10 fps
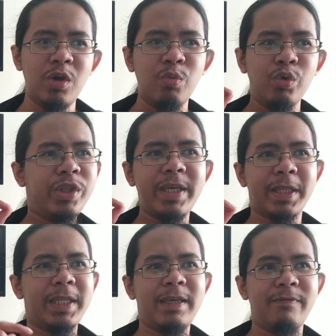Would
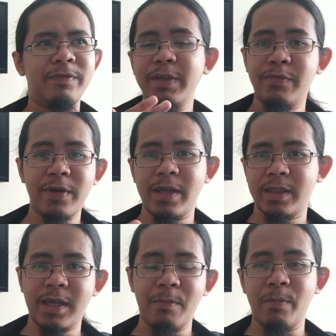it give
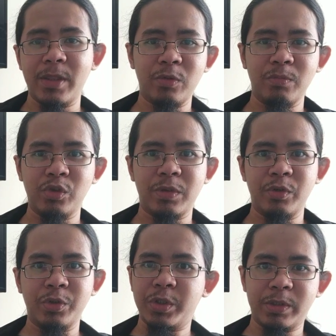different uh, momentum
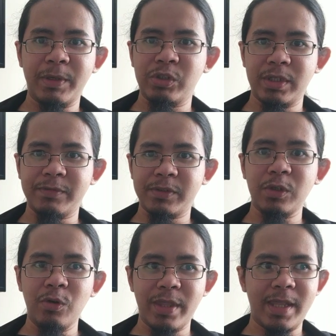distribution? Because if
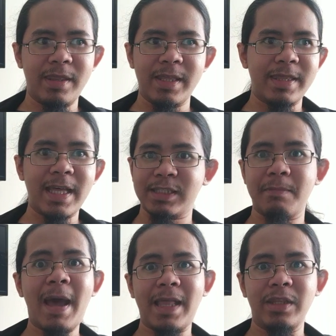so, then then that's
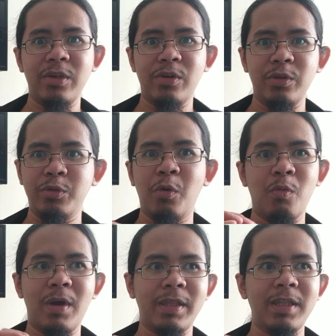bad. You know, you don't
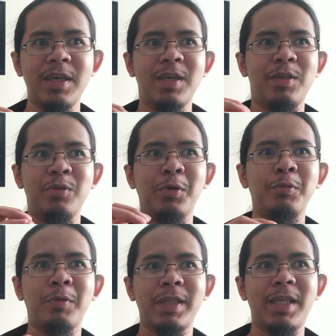want you
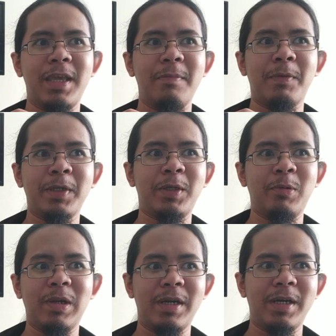don't want a
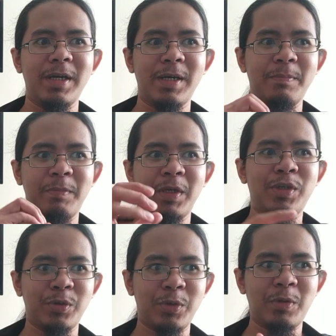particular
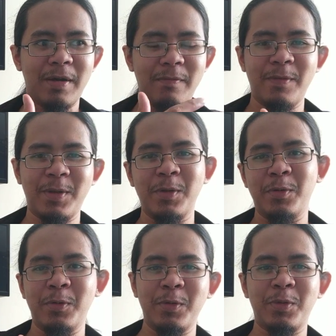prediction to have you
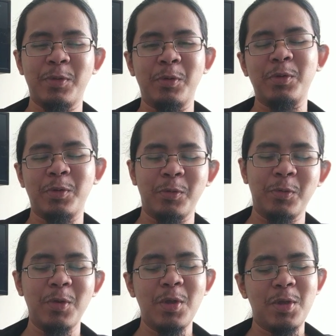know to
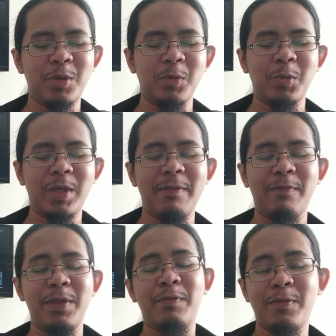to to
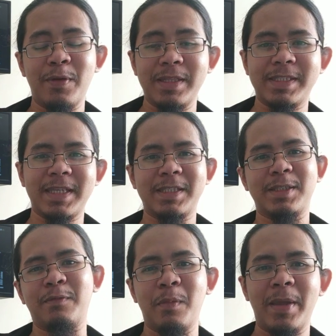give different sets
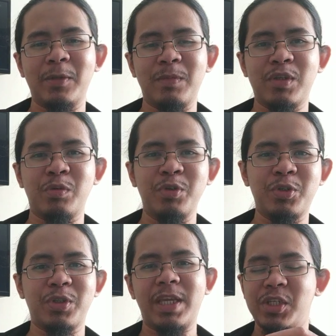of momentum
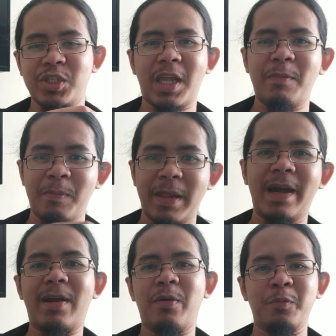distribution each time you play
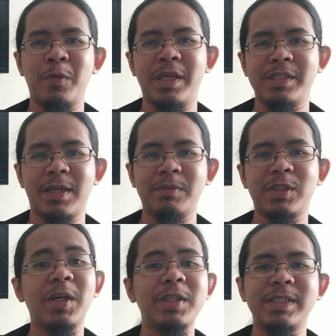around with this um,
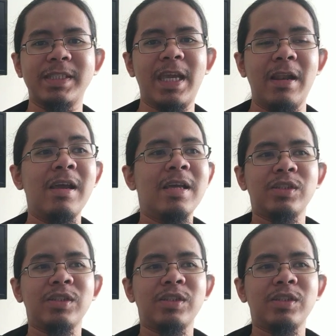starting scale.